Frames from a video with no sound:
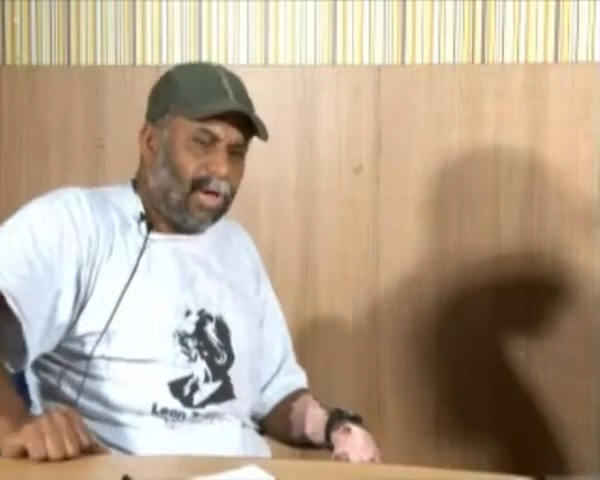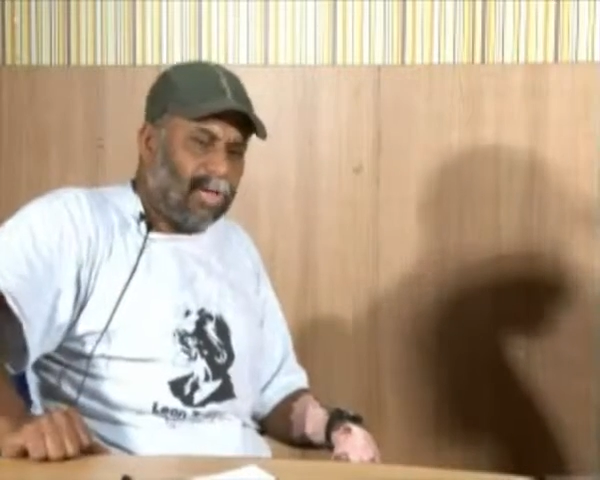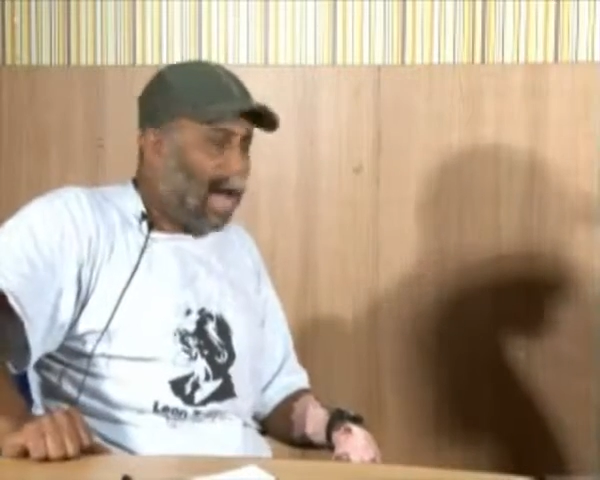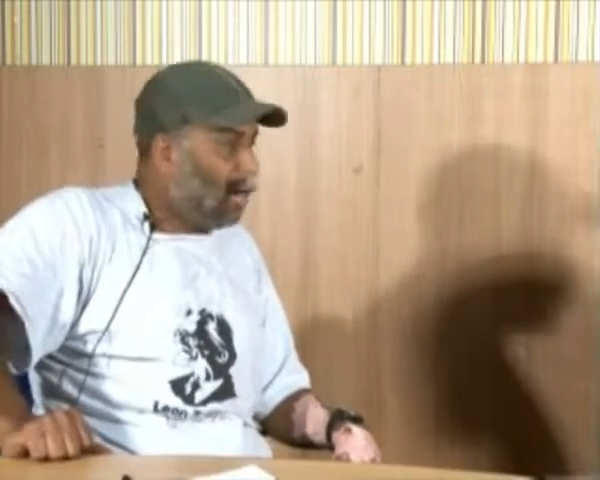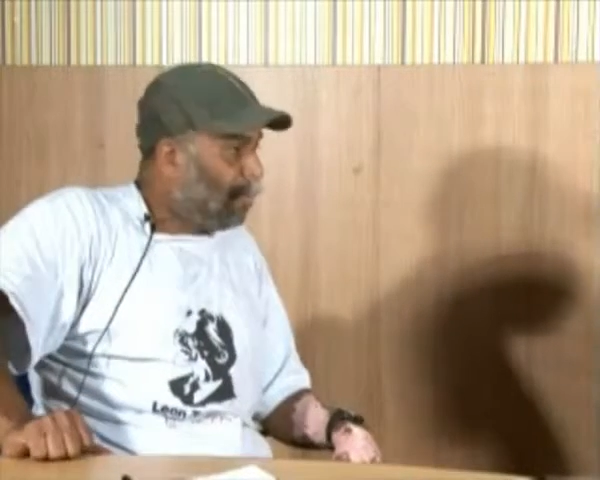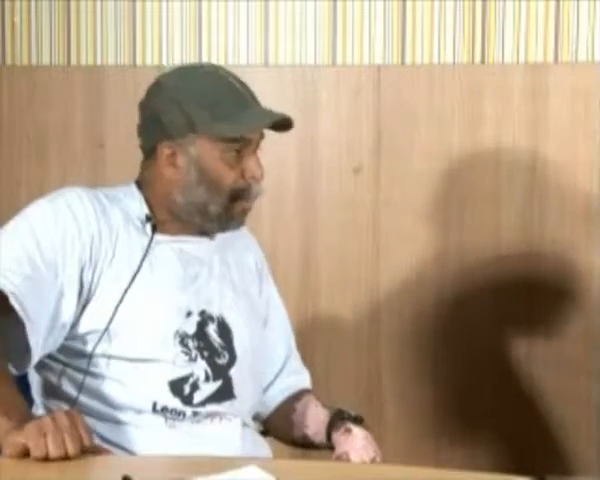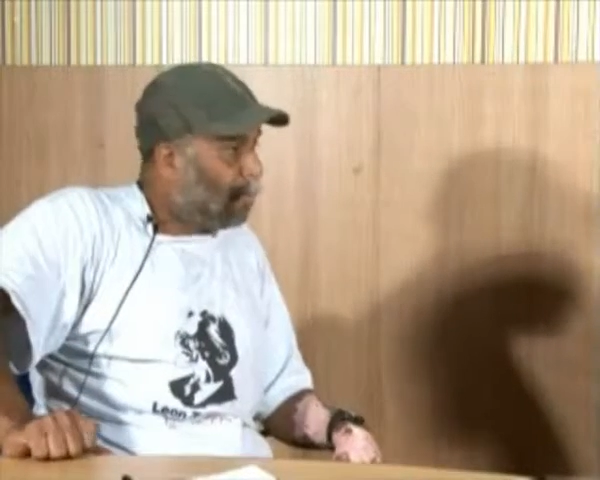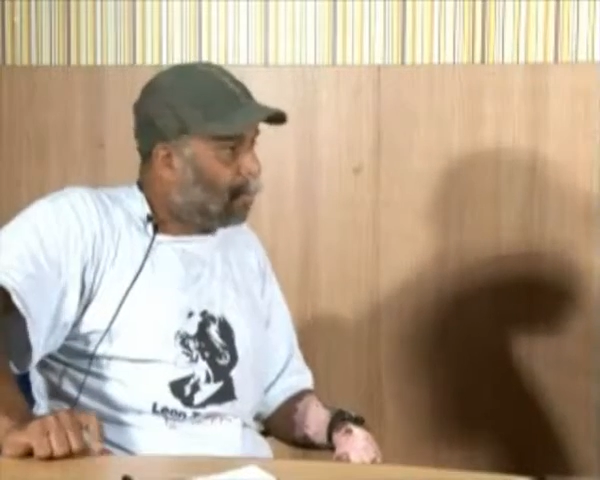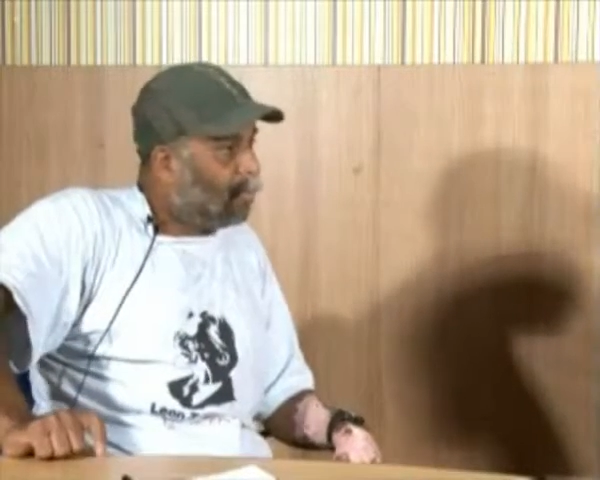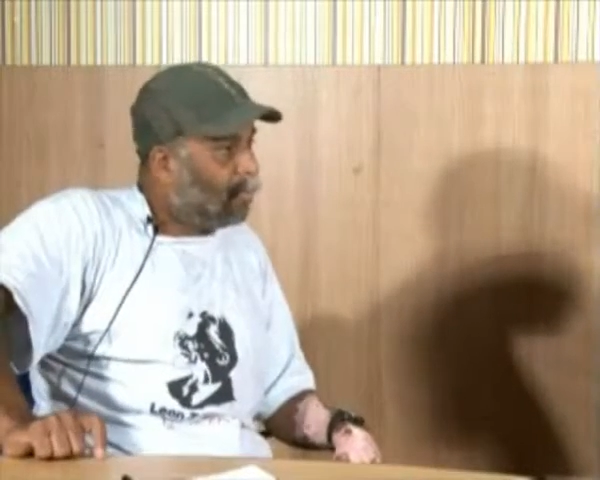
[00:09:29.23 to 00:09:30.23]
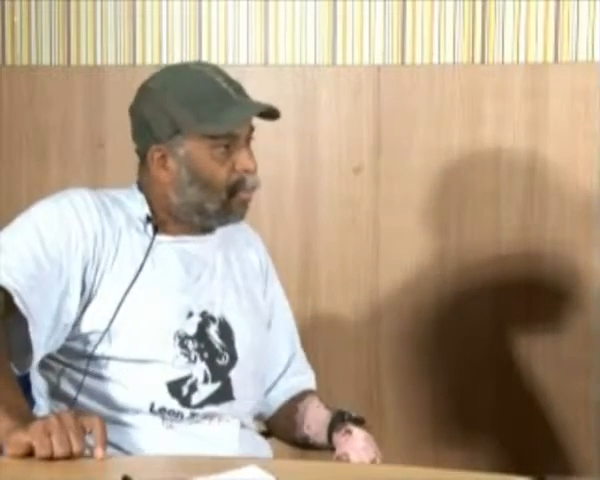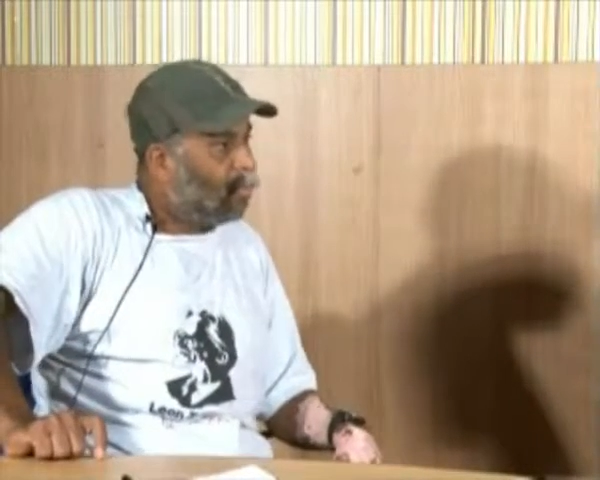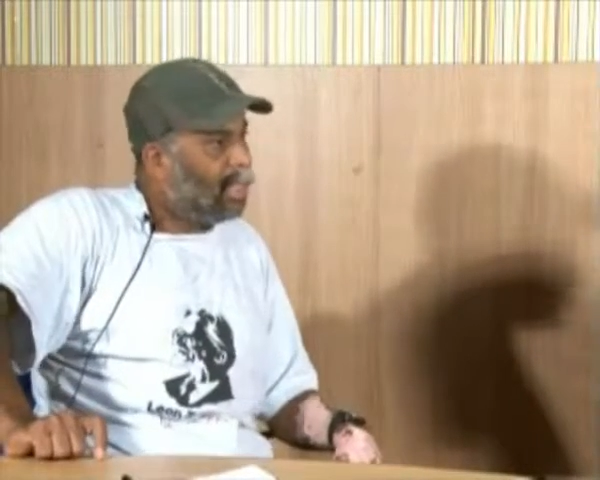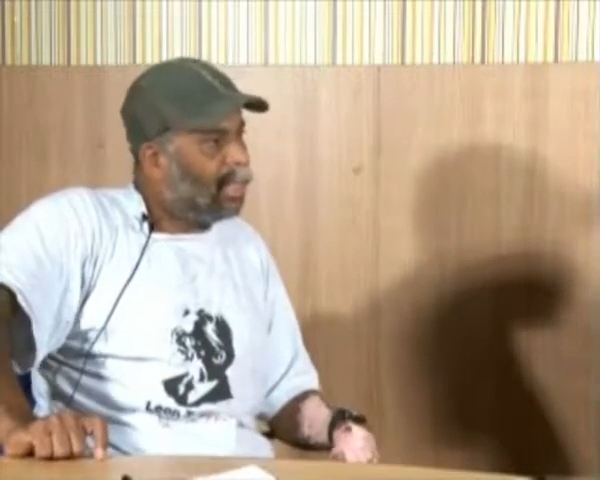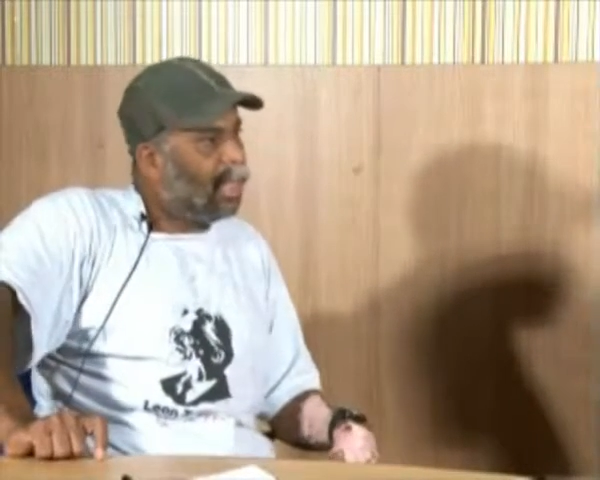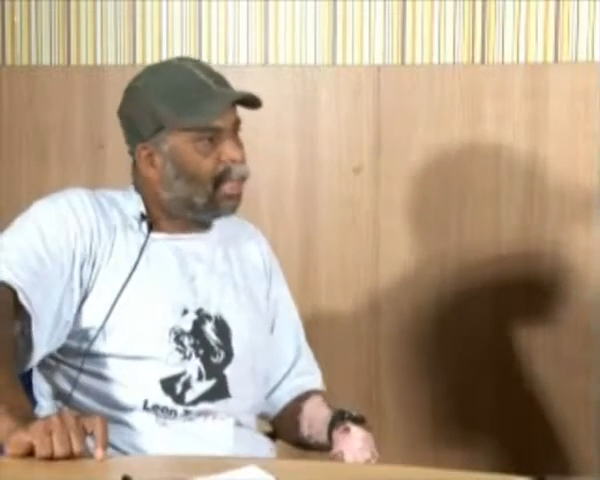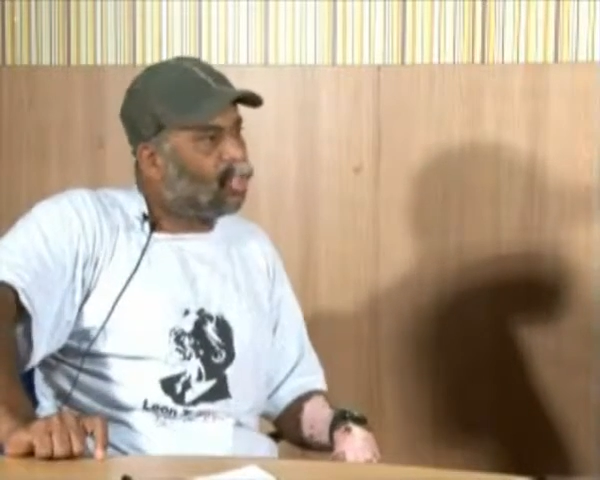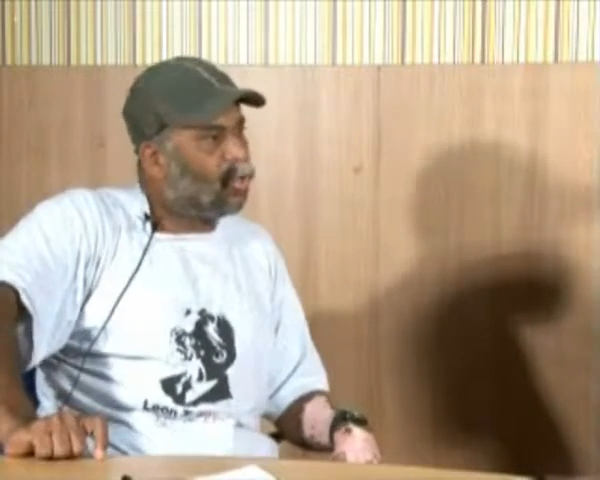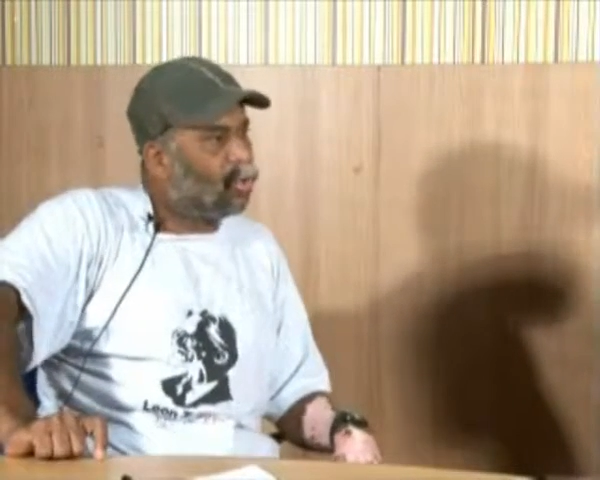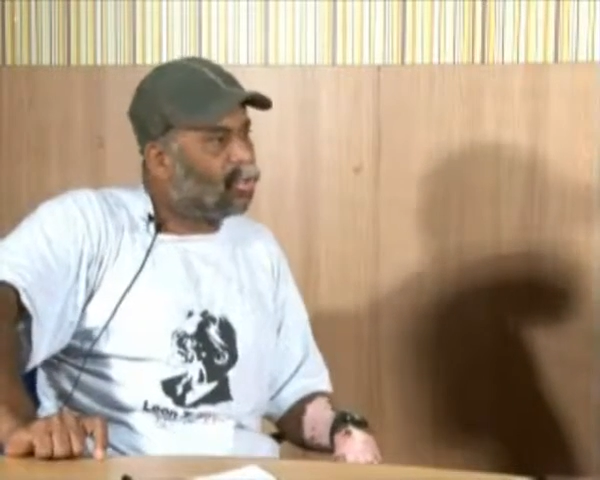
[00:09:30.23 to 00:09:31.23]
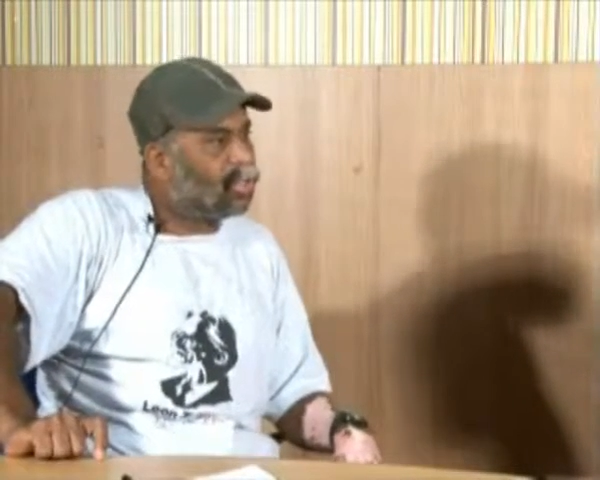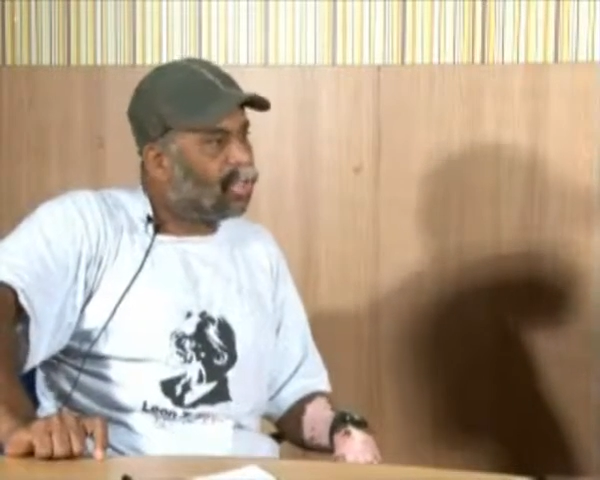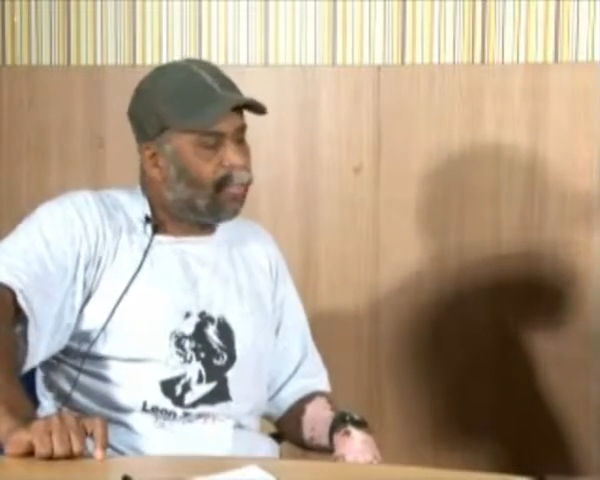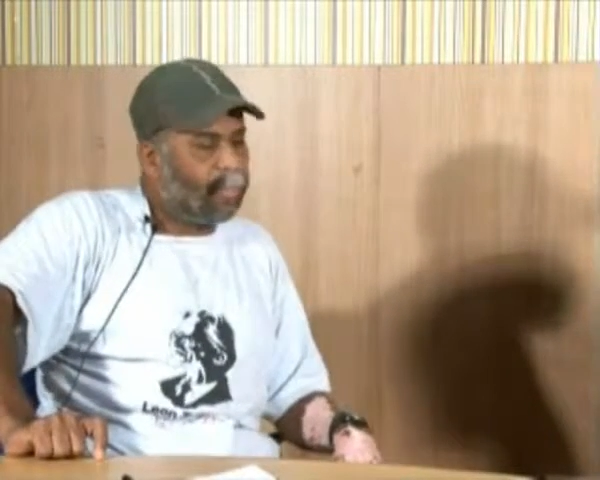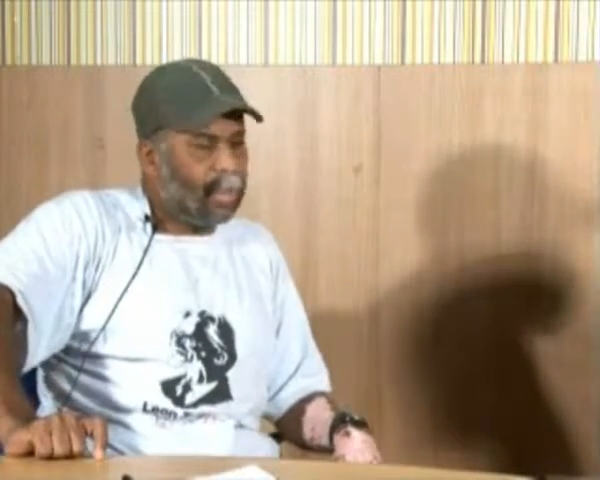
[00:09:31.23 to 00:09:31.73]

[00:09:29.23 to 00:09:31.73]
young people within the NGOs,